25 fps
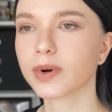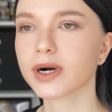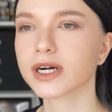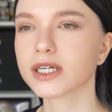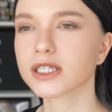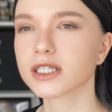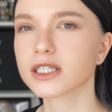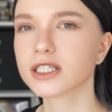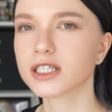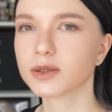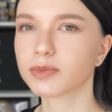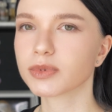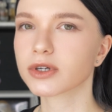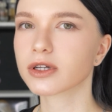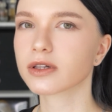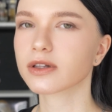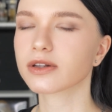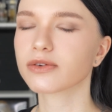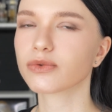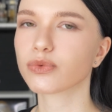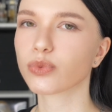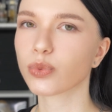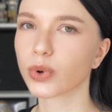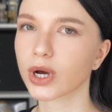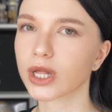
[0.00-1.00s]
but
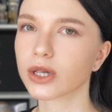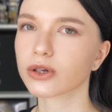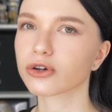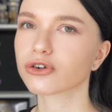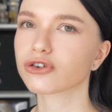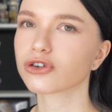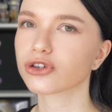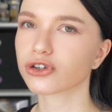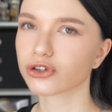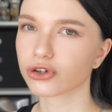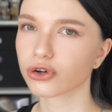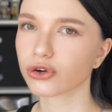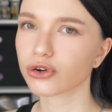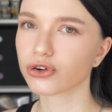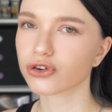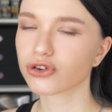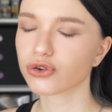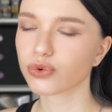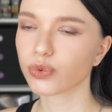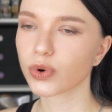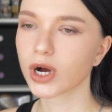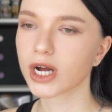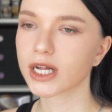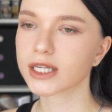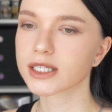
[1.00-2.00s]
typically
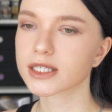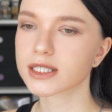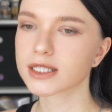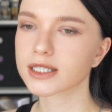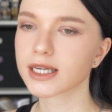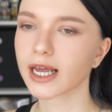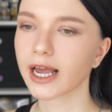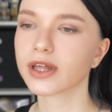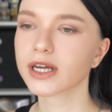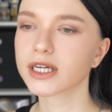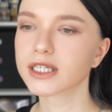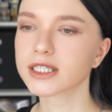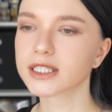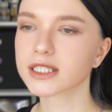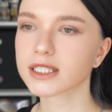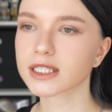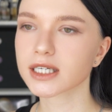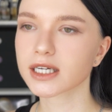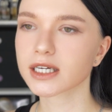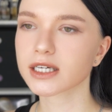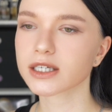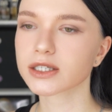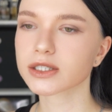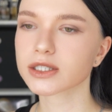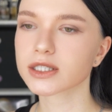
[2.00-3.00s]
well-researched ones. This
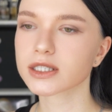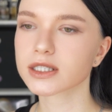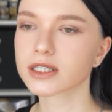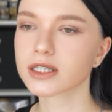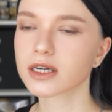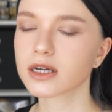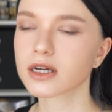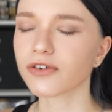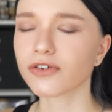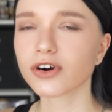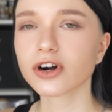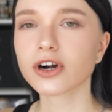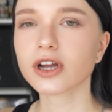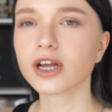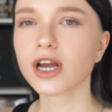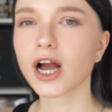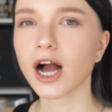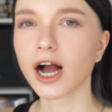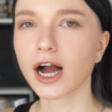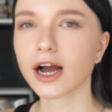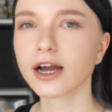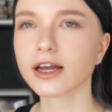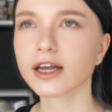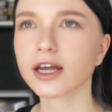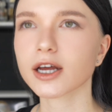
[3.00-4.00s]
is a very
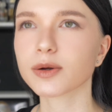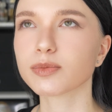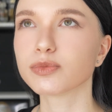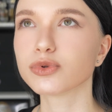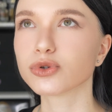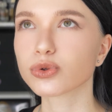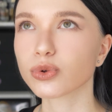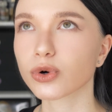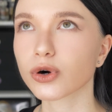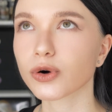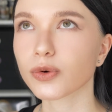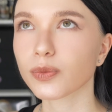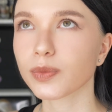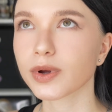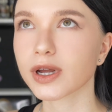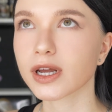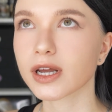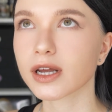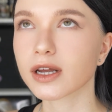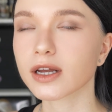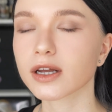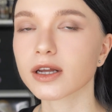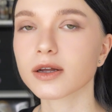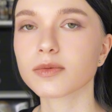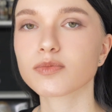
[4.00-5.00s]
high
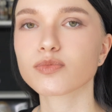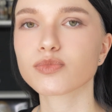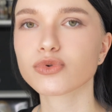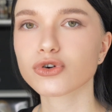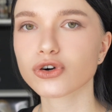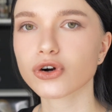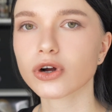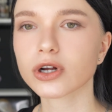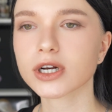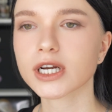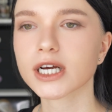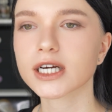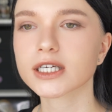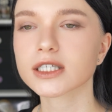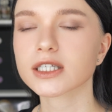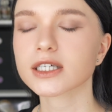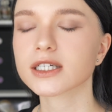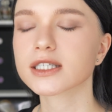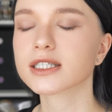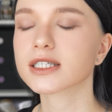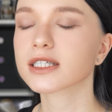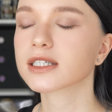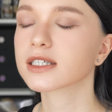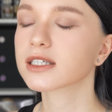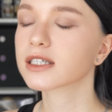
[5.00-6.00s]
absorbing product.
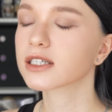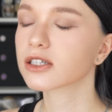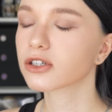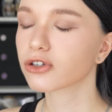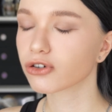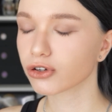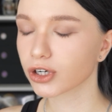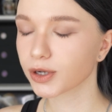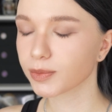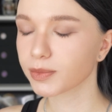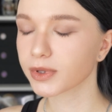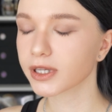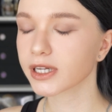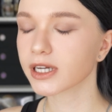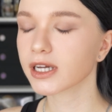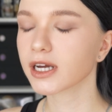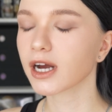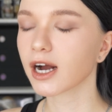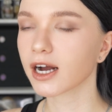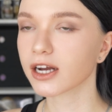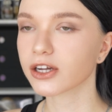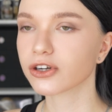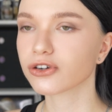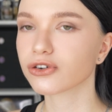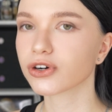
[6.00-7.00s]
It's extremely
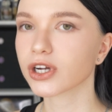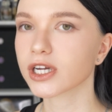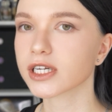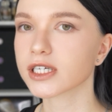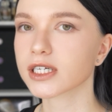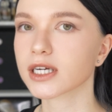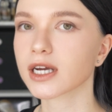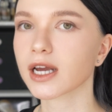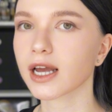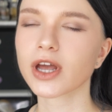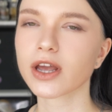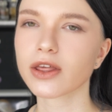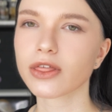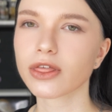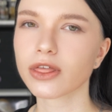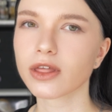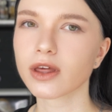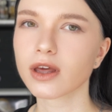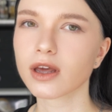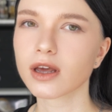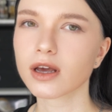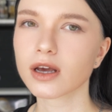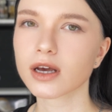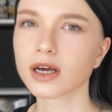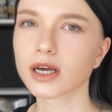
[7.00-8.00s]
hydrating. I
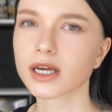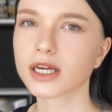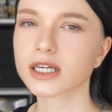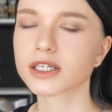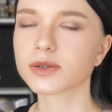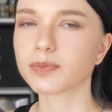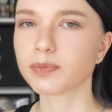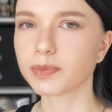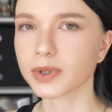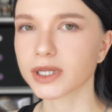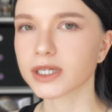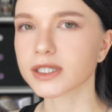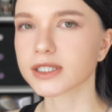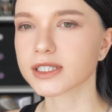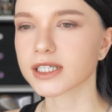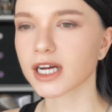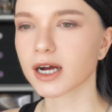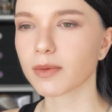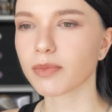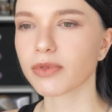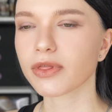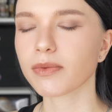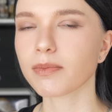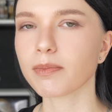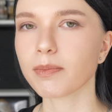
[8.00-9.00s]
think it builds
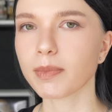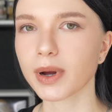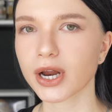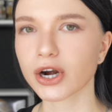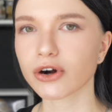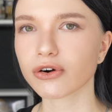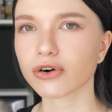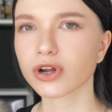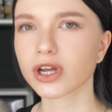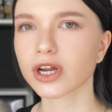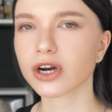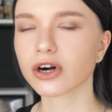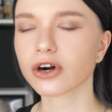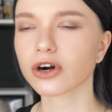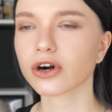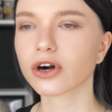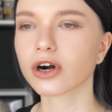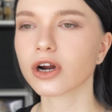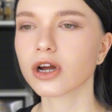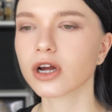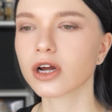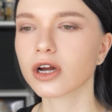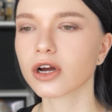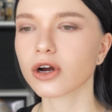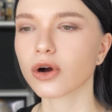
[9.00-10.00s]
up the
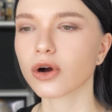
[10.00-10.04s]
barrier